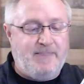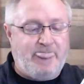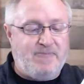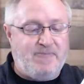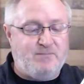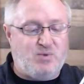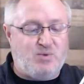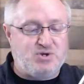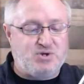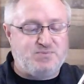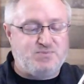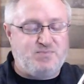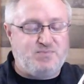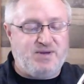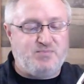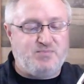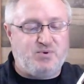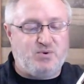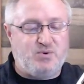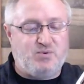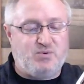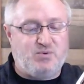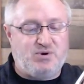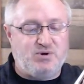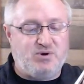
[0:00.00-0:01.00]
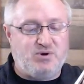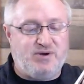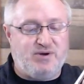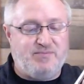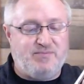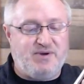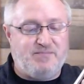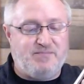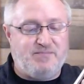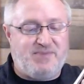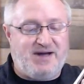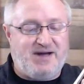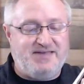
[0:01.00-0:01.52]
Most people will grip
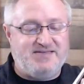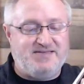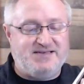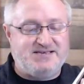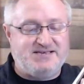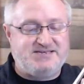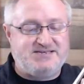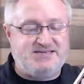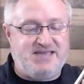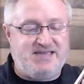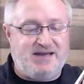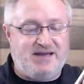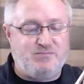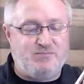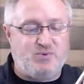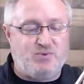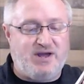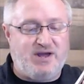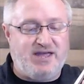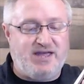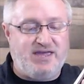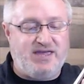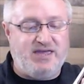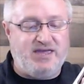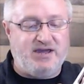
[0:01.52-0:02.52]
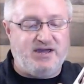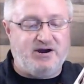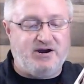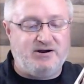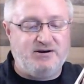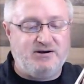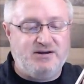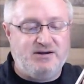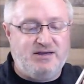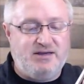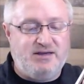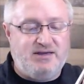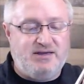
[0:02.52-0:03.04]
it by the stem right here,